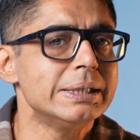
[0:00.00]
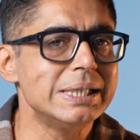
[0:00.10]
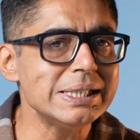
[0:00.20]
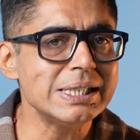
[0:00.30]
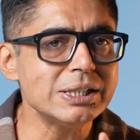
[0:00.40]

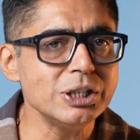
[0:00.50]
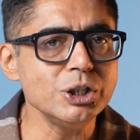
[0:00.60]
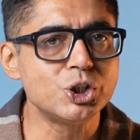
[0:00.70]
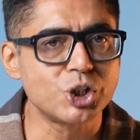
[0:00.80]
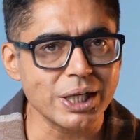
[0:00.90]
this
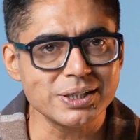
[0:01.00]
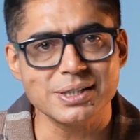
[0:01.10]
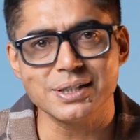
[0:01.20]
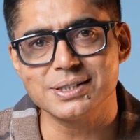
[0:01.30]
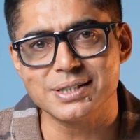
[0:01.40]
isn't
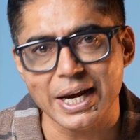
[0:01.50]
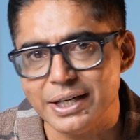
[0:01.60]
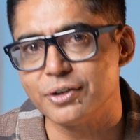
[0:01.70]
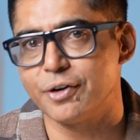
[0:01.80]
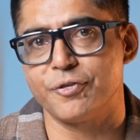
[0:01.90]
just a
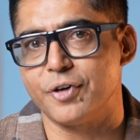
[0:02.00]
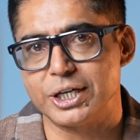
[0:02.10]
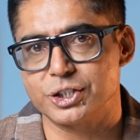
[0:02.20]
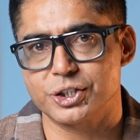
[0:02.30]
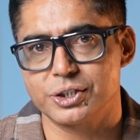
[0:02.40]
design
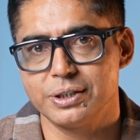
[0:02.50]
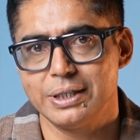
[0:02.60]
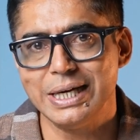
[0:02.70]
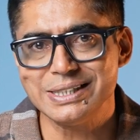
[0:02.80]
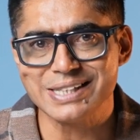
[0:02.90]
refresh.
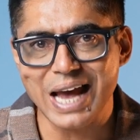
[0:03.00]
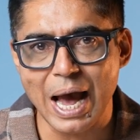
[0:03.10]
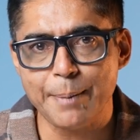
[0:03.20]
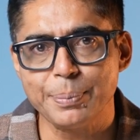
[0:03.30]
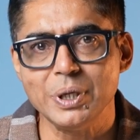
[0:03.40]
It's
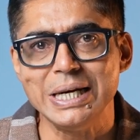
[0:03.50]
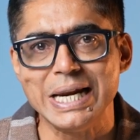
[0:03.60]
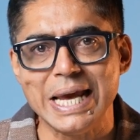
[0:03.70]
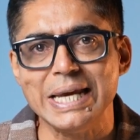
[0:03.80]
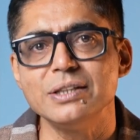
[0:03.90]
Apple
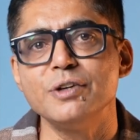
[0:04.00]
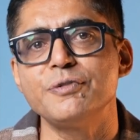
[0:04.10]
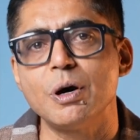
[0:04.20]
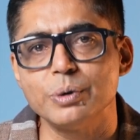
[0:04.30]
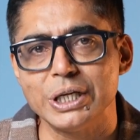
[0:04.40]
laying the
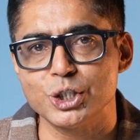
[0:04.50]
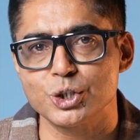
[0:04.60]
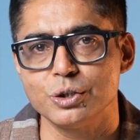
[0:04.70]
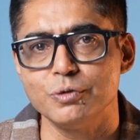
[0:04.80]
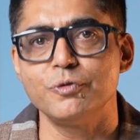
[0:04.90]

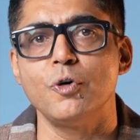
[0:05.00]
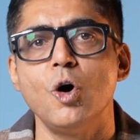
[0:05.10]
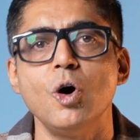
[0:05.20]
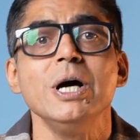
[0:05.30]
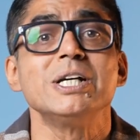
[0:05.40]
foundation
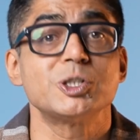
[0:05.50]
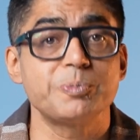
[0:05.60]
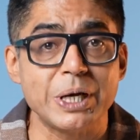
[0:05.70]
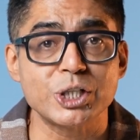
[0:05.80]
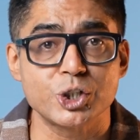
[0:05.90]
for
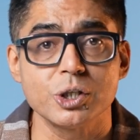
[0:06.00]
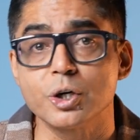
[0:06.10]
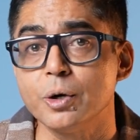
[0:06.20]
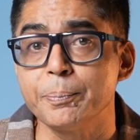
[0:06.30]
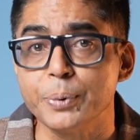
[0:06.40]

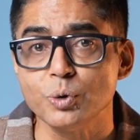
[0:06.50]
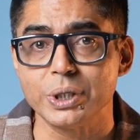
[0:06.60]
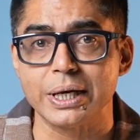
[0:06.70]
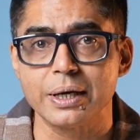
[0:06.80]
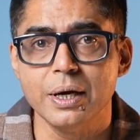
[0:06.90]
spatial computing,